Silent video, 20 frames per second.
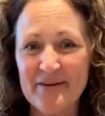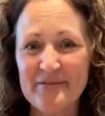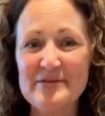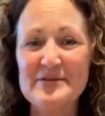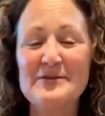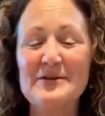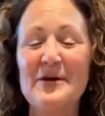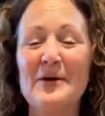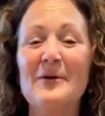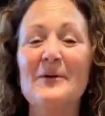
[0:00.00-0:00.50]

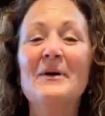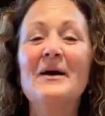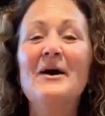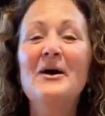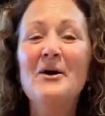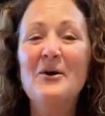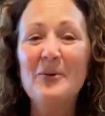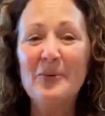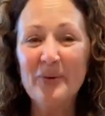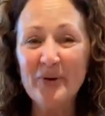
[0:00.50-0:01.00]
So
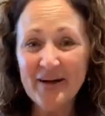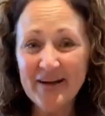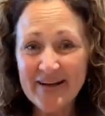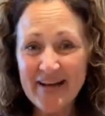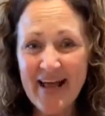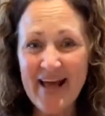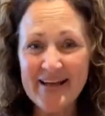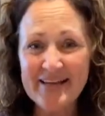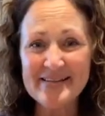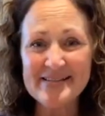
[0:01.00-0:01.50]
we're going to
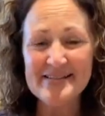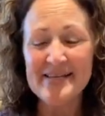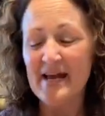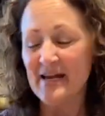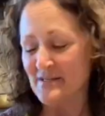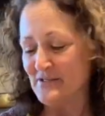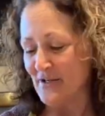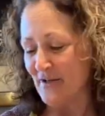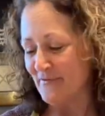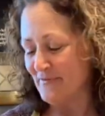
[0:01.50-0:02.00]
knock his
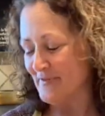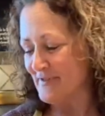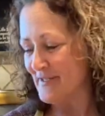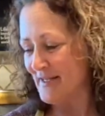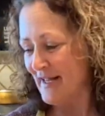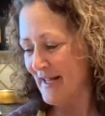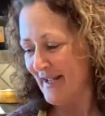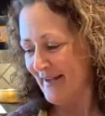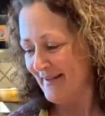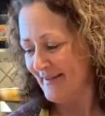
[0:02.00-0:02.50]
socks off
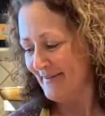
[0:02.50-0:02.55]
today.